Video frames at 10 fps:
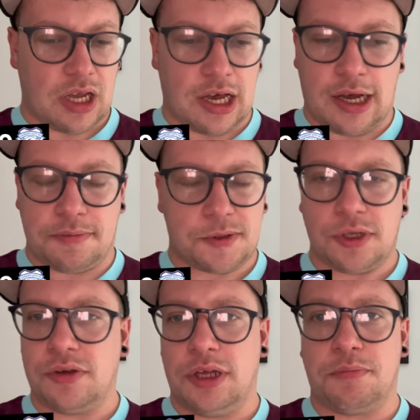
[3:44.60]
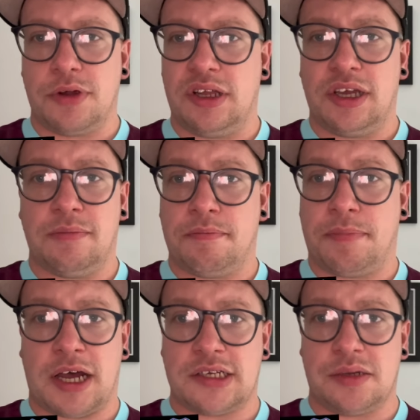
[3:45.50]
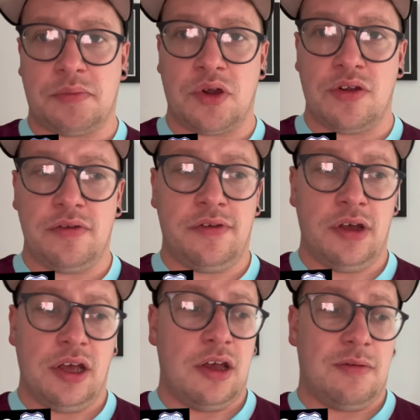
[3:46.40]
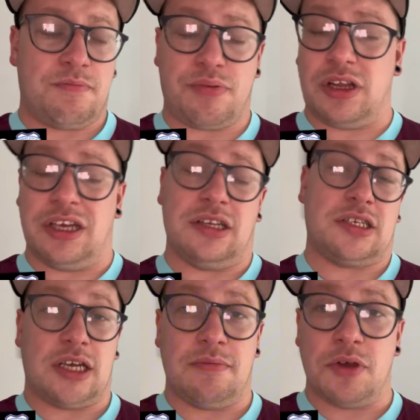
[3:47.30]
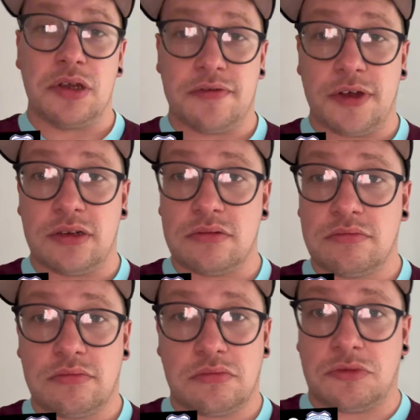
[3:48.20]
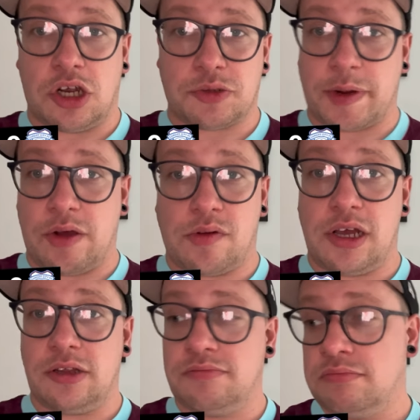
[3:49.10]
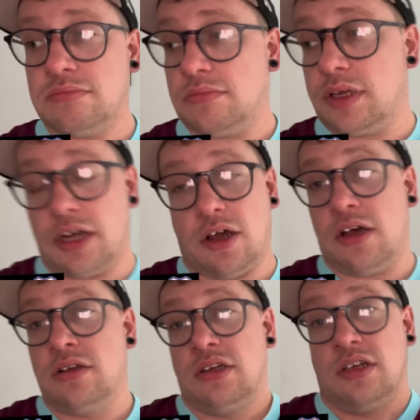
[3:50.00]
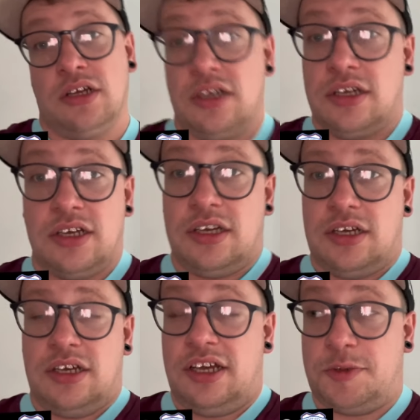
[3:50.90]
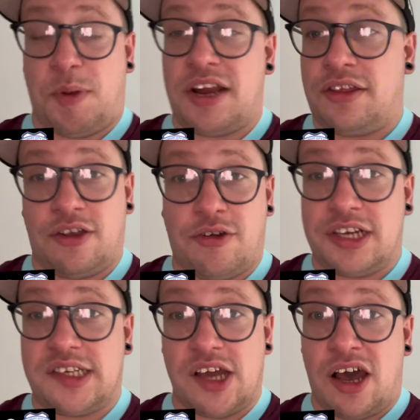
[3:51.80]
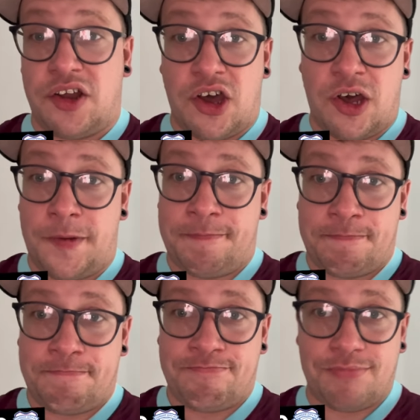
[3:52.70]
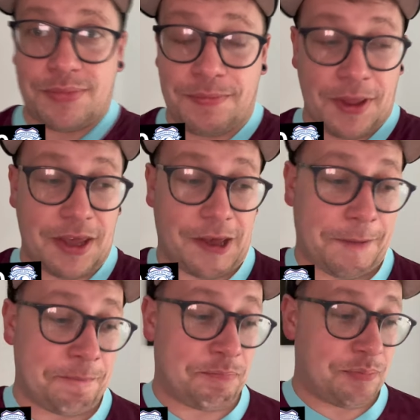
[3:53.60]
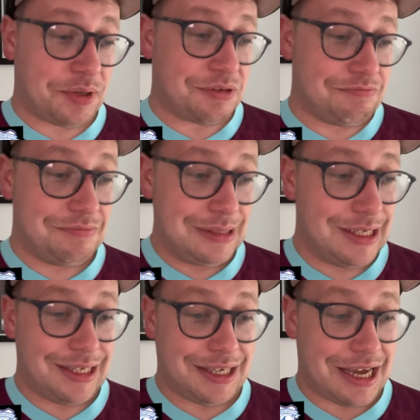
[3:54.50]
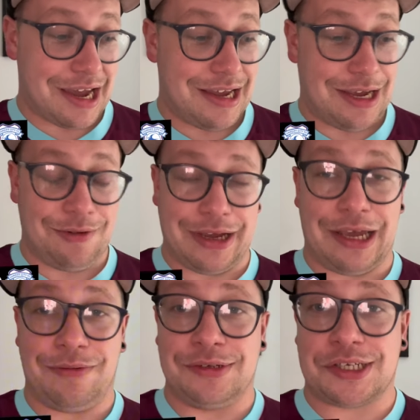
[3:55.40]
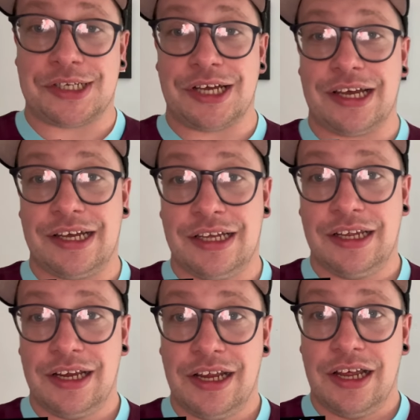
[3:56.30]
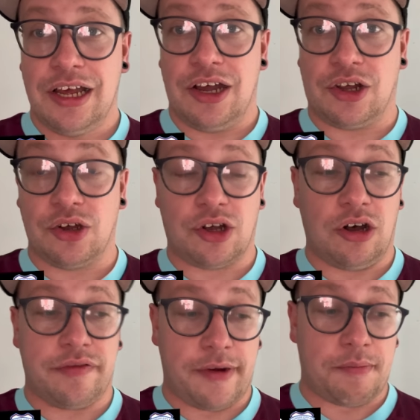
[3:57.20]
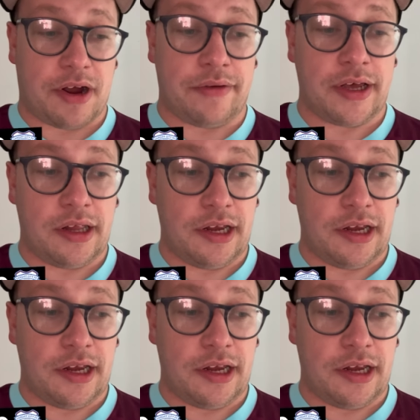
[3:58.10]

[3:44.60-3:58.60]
Absolutely brilliant passing move, brilliant team move, and Josh Brownhill, you know, he's better than Cristiano. But yeah, it was a good goal from Brownhill.